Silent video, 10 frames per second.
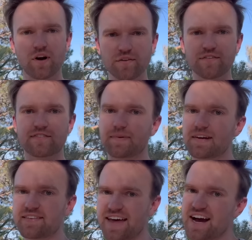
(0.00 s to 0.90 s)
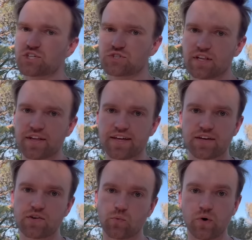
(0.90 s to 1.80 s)
are those speeds actually
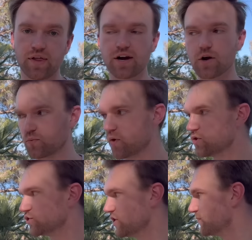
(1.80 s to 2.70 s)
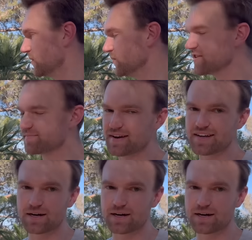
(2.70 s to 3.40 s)
like? Well, on our road trip, we were spending